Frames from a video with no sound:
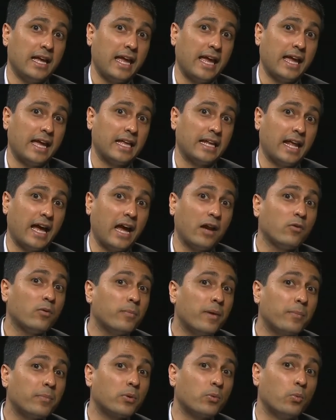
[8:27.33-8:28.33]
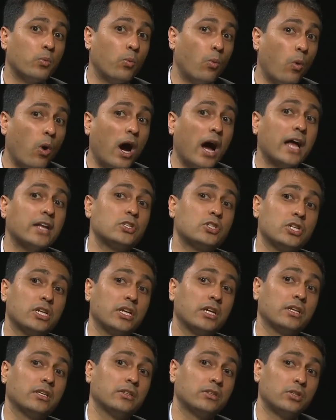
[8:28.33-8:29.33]
And I remember
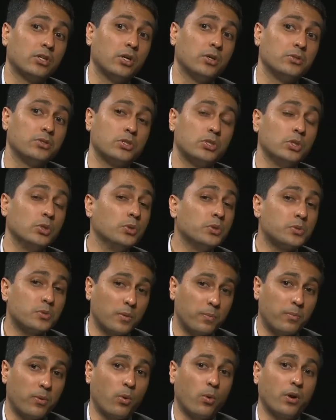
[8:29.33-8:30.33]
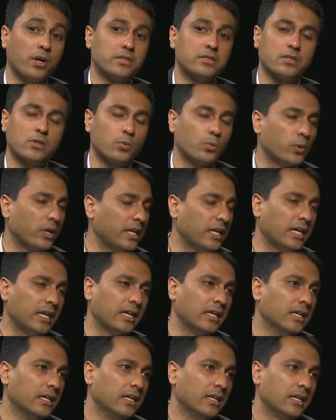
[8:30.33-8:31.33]
watching those news reports and
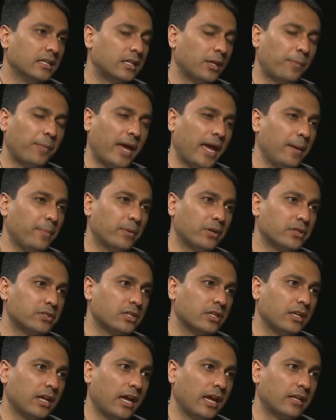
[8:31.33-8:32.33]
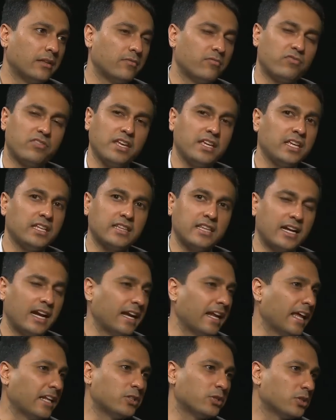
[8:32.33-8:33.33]
reading the papers and, and thinking that
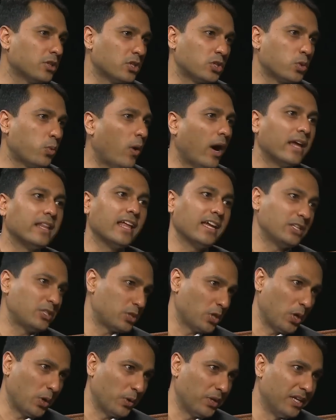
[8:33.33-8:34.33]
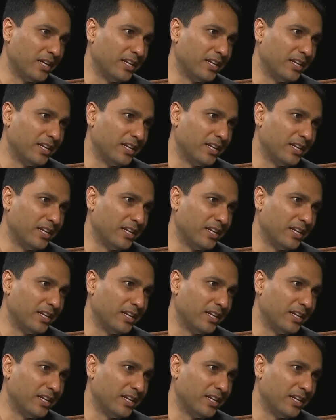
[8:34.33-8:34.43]
I'd entered the twilight zone.